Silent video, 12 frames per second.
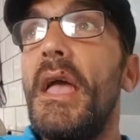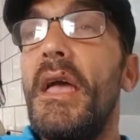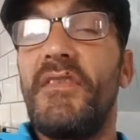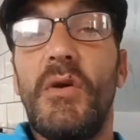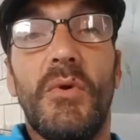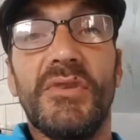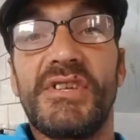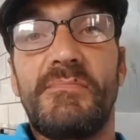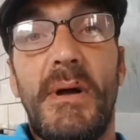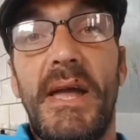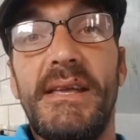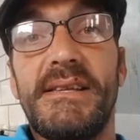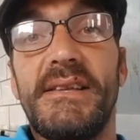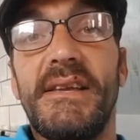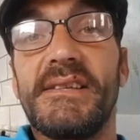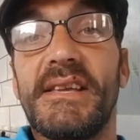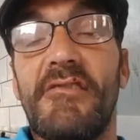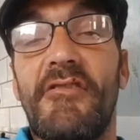If you want space,
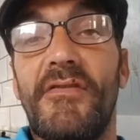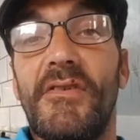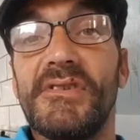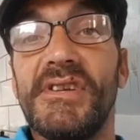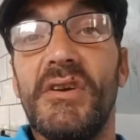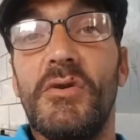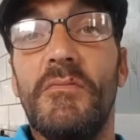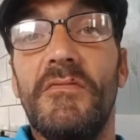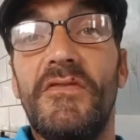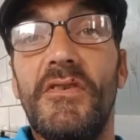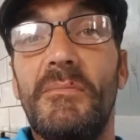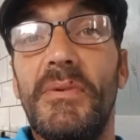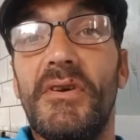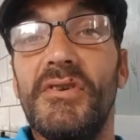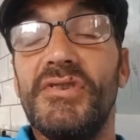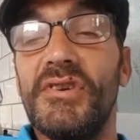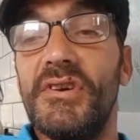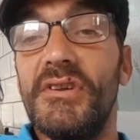you're sacrificing comfort
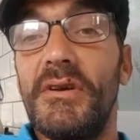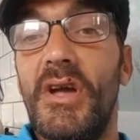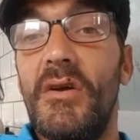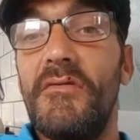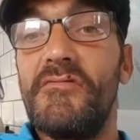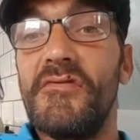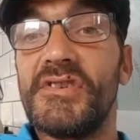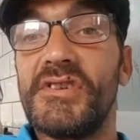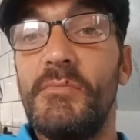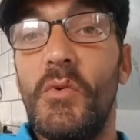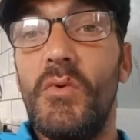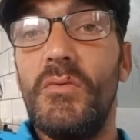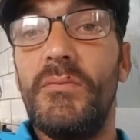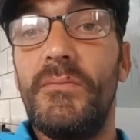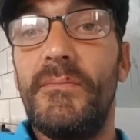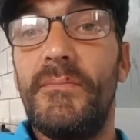because you're going to go for a small